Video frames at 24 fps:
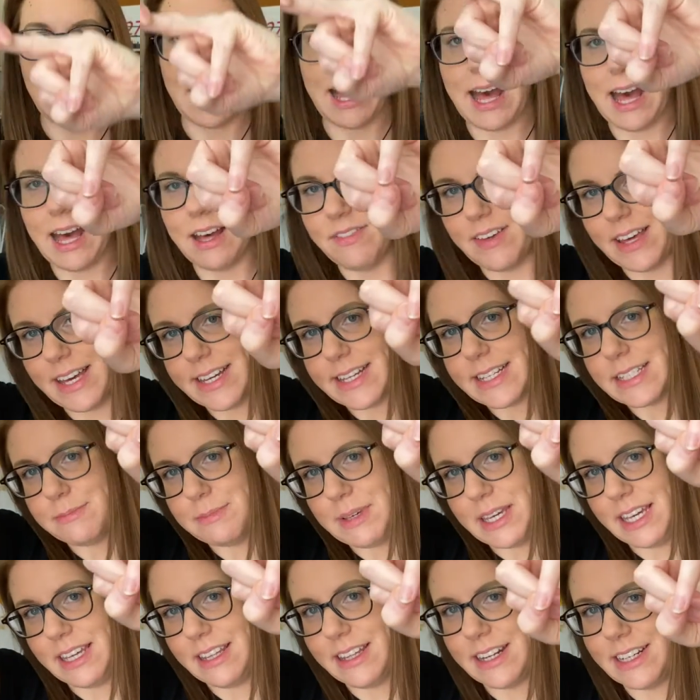I have
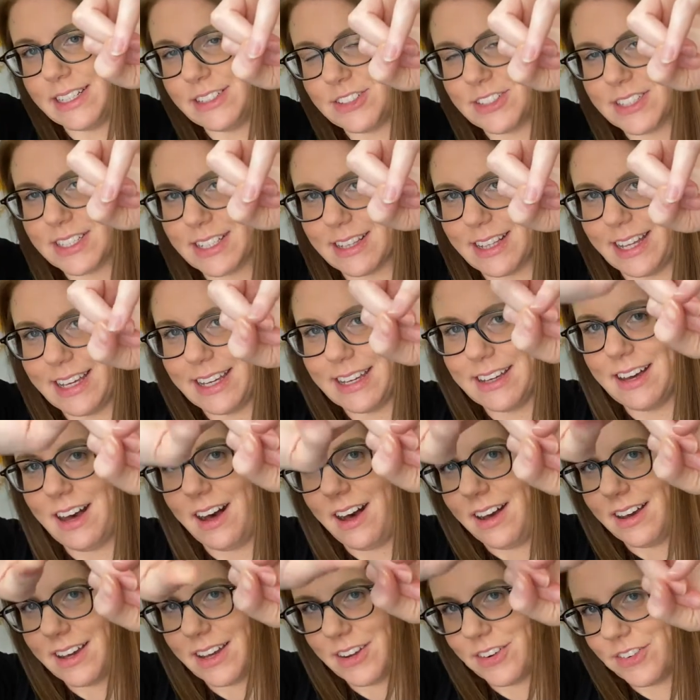eczema here that I just like
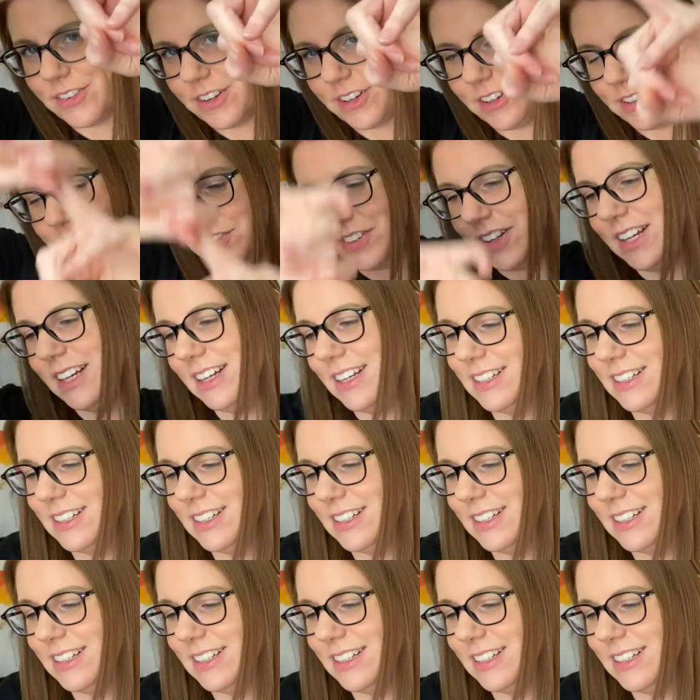can't get rid of.